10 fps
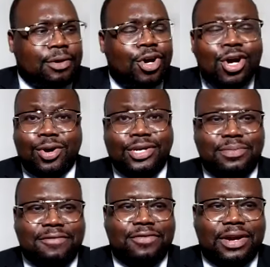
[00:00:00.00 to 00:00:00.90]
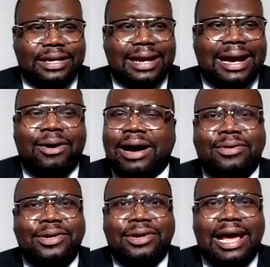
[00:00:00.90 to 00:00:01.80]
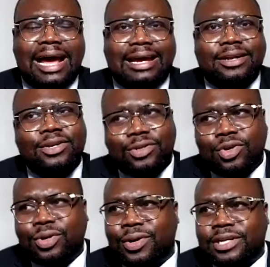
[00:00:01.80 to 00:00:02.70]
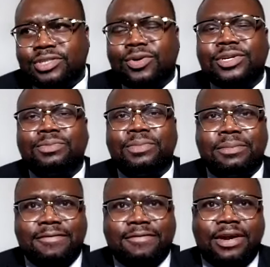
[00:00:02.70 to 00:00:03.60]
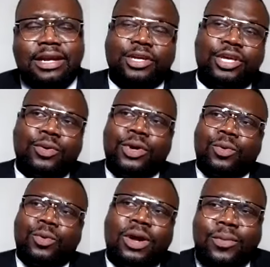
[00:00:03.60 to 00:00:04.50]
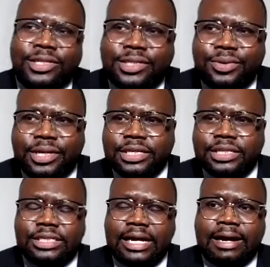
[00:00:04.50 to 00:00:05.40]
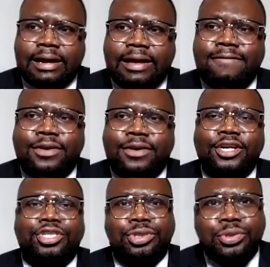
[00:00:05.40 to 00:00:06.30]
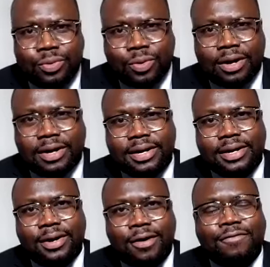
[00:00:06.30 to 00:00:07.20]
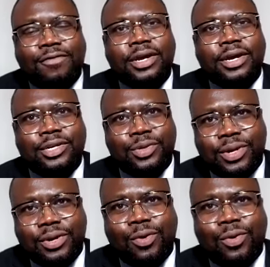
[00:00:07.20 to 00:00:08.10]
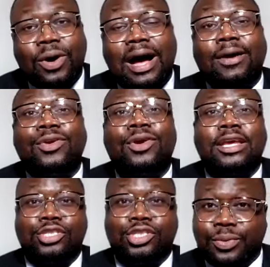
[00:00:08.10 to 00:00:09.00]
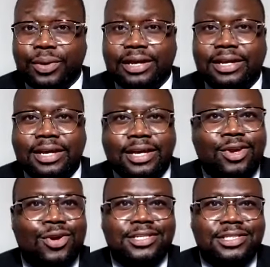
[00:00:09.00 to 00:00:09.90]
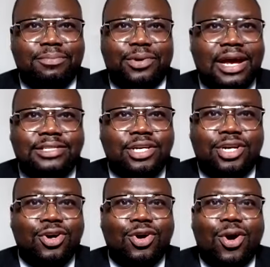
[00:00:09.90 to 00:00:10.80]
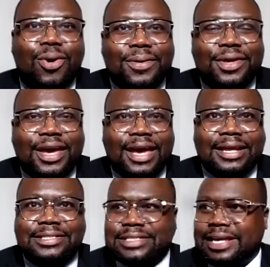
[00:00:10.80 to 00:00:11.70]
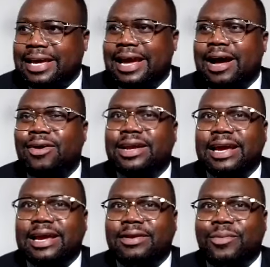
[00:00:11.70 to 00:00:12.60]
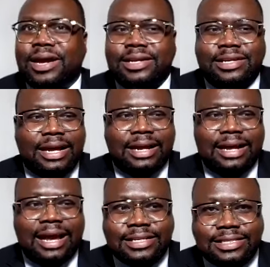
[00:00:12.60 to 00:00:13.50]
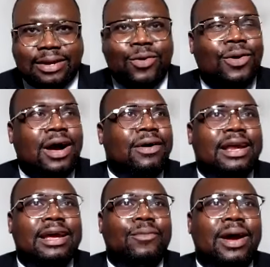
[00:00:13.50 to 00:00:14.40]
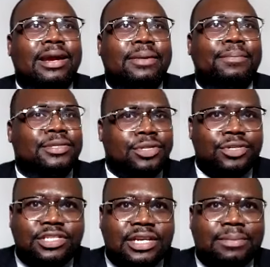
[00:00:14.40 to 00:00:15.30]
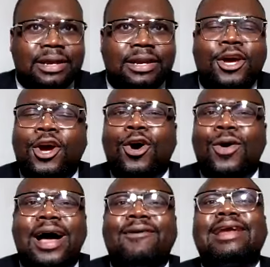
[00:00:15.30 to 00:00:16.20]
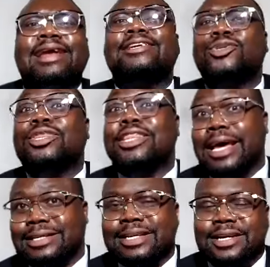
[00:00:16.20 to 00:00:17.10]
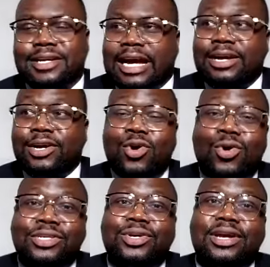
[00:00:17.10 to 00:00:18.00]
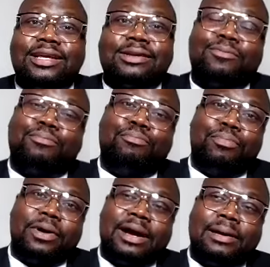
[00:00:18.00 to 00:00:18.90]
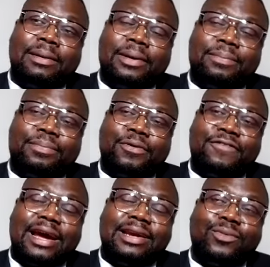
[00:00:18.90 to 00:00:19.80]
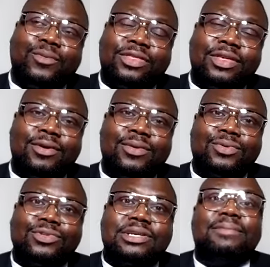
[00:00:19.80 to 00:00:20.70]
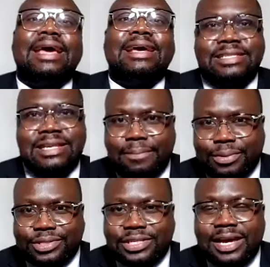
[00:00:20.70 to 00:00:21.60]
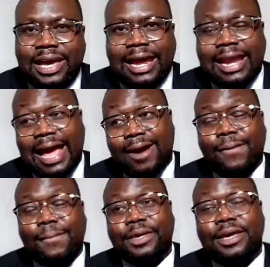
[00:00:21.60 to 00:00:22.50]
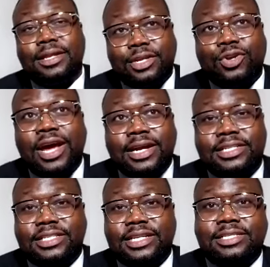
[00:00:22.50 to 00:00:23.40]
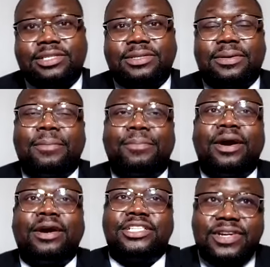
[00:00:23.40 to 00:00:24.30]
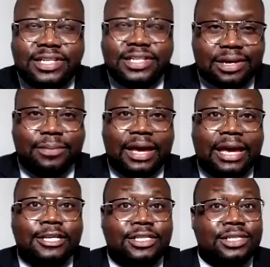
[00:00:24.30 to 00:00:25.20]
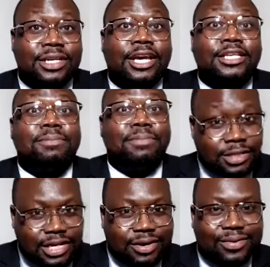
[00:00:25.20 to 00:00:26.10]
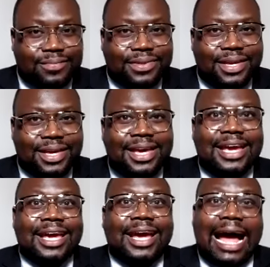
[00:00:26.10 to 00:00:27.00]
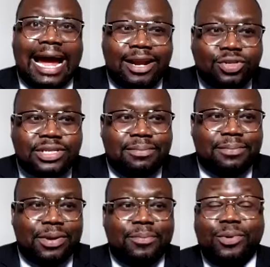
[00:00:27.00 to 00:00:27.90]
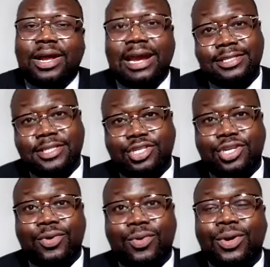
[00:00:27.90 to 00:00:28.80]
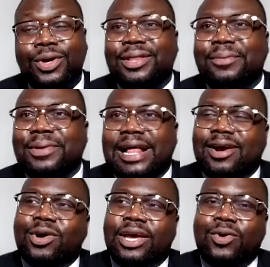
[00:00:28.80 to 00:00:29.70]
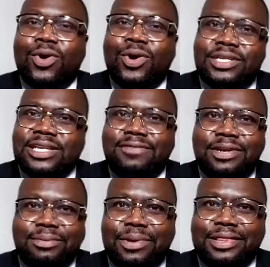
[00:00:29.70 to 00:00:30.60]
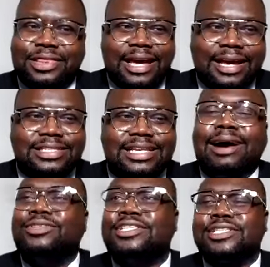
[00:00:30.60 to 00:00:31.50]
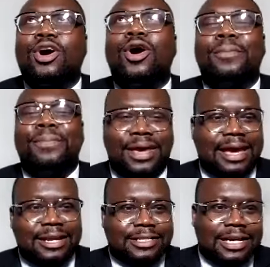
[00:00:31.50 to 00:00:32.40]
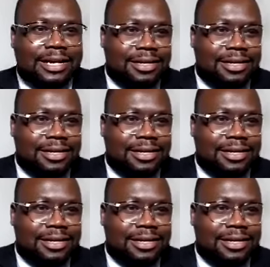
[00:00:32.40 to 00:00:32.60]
Google is my friend. I will not lie. Google has always been my friend. What we do is, if you're not sure of what you're doing or how you can do it, you can simply ask Google and say, how can I write an essay? Or how can I write a personal statement? Or how can I do this? And Google is going to provide with you some examples. And now in the United States, plagiarism is a big deal. I know some people are lazy too. They'll be like, okay, Google has given me this. I'll just copy and